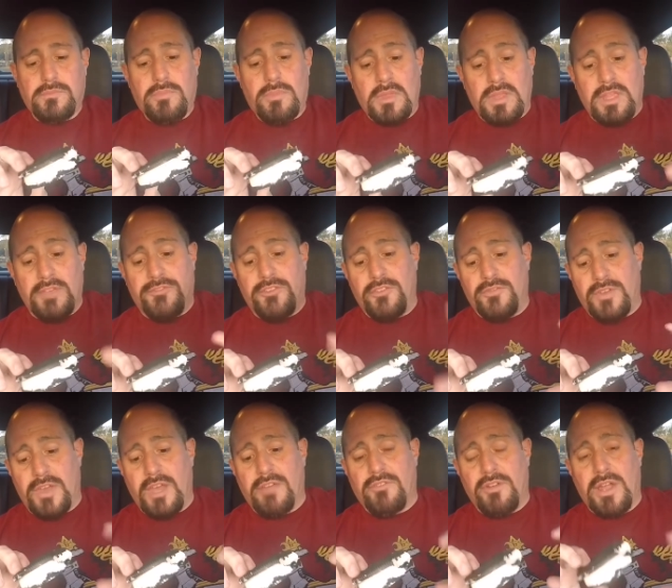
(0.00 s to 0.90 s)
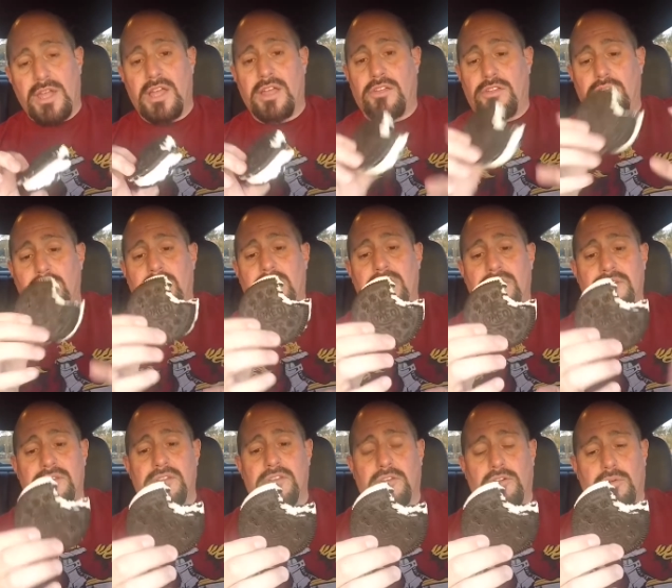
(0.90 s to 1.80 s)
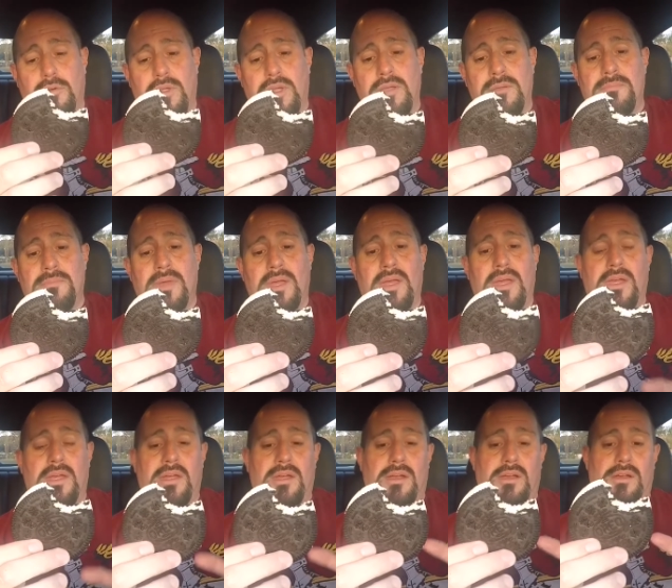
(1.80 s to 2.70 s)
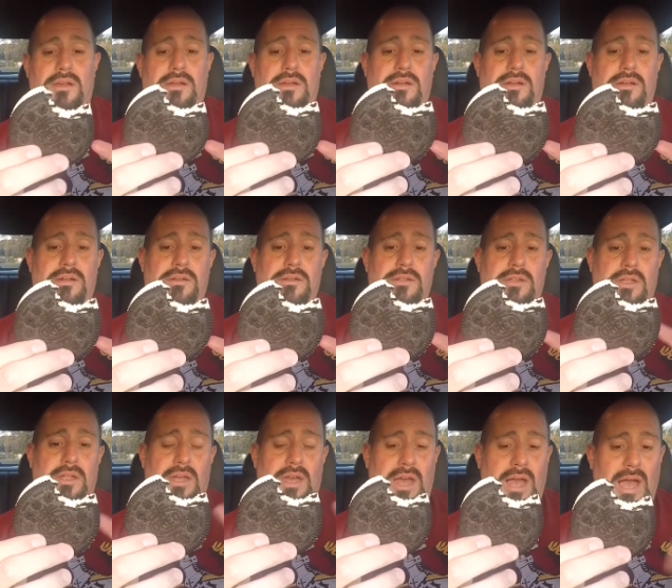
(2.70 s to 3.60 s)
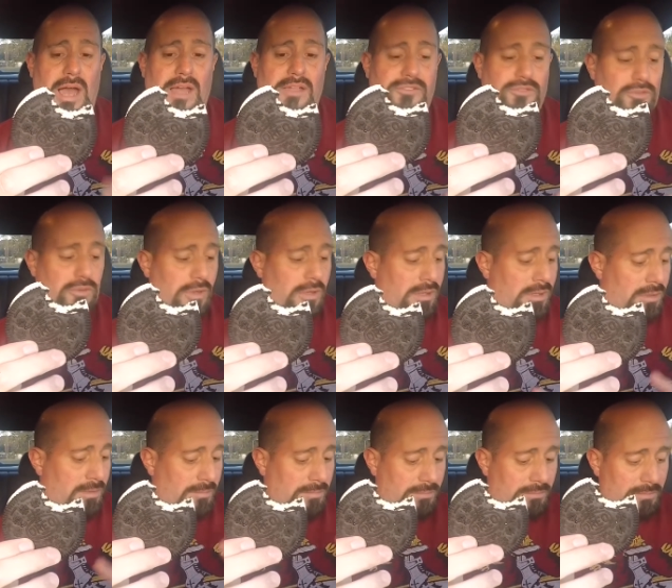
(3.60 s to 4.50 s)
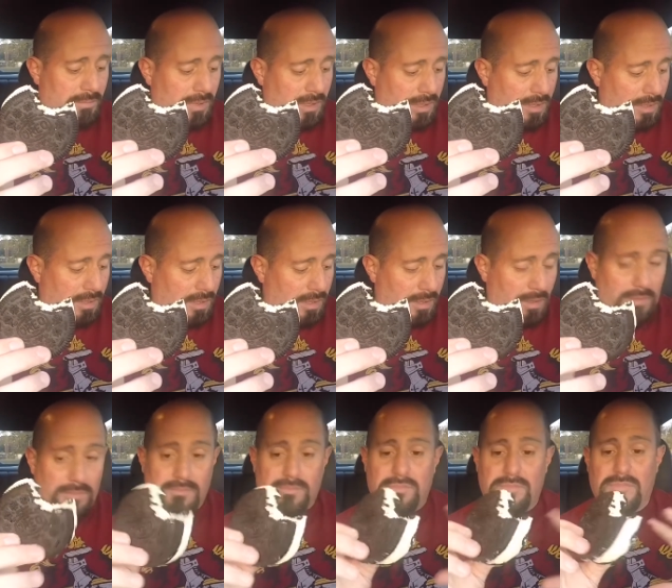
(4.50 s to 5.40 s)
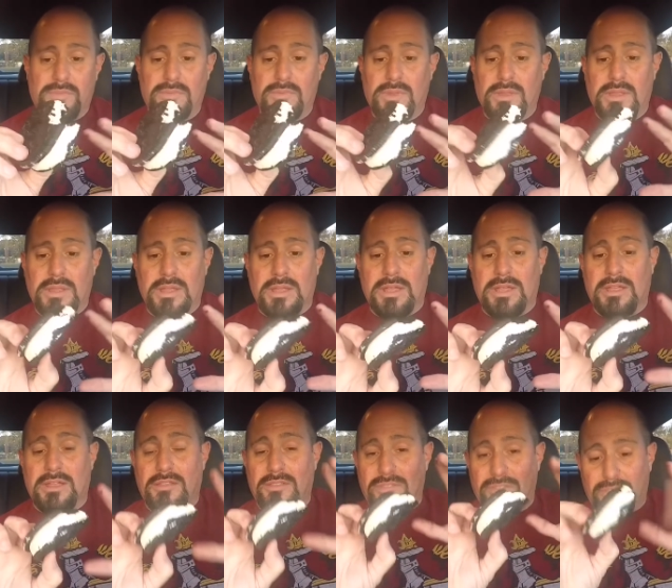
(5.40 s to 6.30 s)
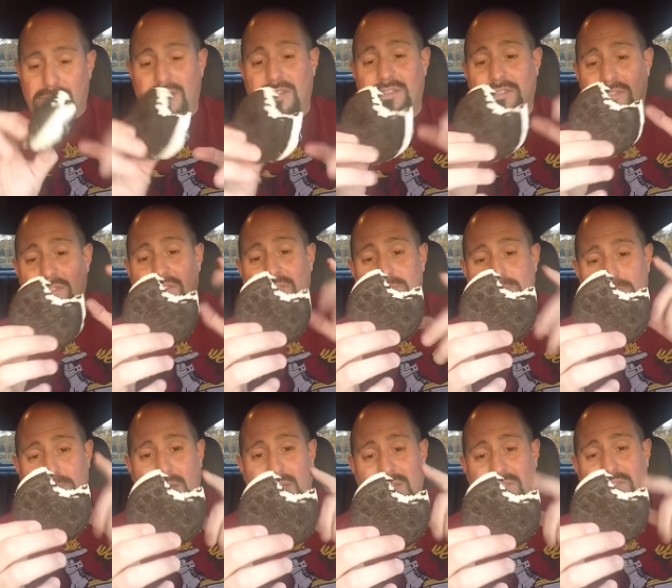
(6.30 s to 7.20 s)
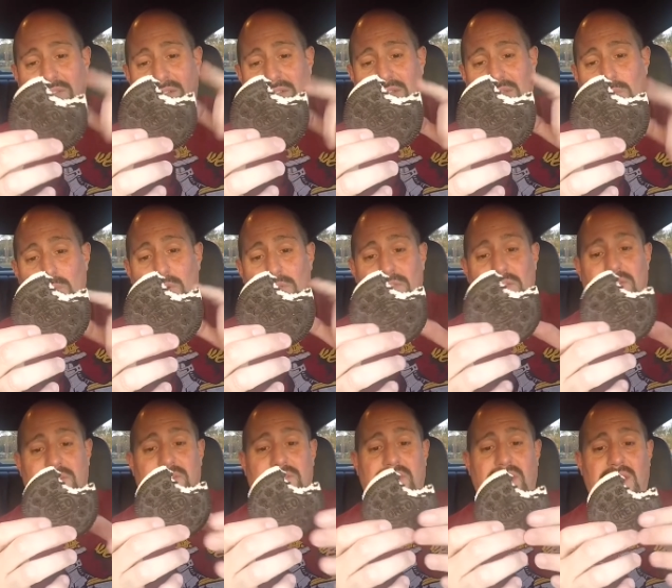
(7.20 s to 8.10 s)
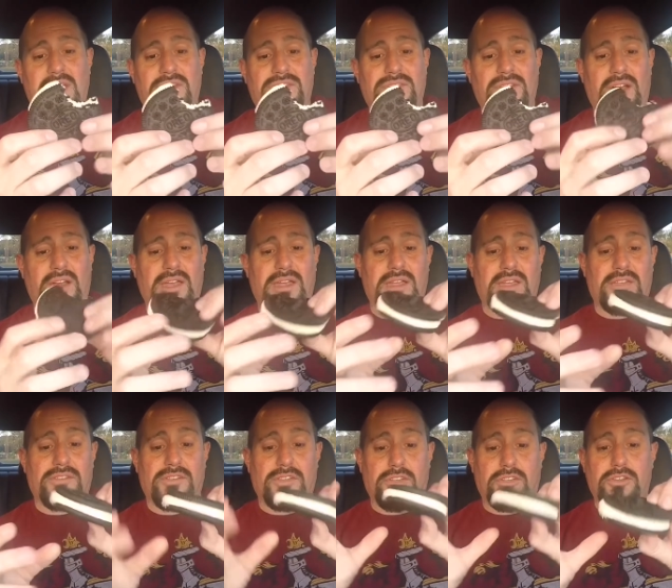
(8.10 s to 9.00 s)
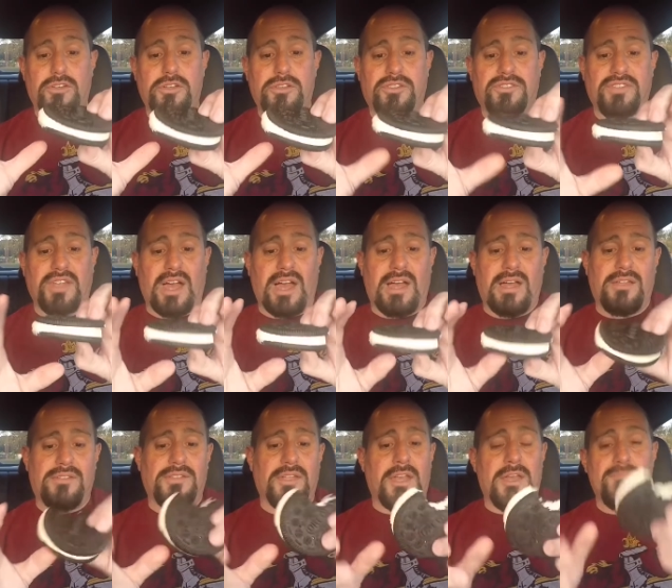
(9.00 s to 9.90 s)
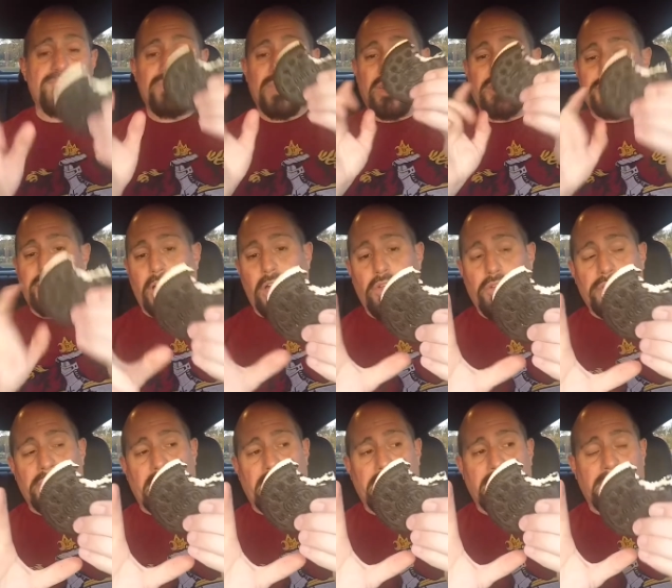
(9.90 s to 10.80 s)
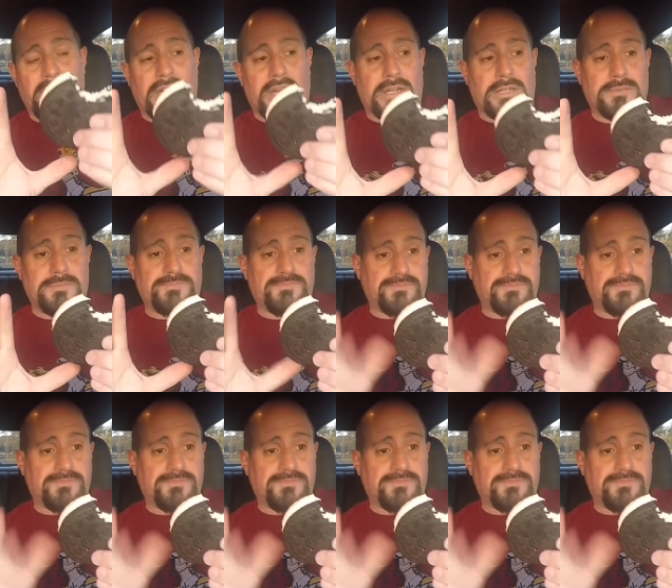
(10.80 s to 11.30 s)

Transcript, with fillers: If you've ever had cookies and cream, uh, ice cream, uh, this is basically what this tastes like. It's a good size, $1.99.